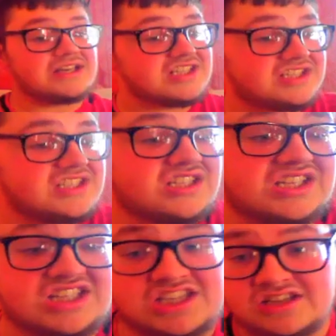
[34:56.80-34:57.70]
Manchester
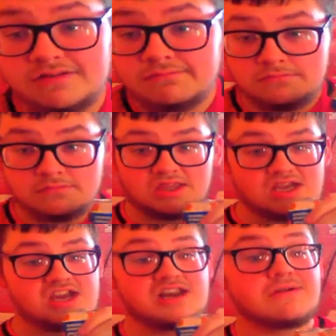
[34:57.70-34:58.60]
City.
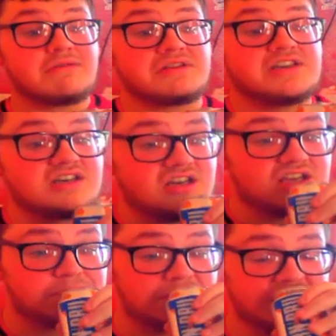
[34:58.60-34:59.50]
And in my opinion, going
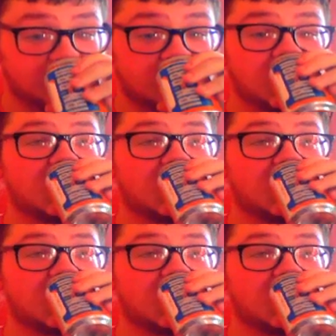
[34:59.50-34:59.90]
to get beat.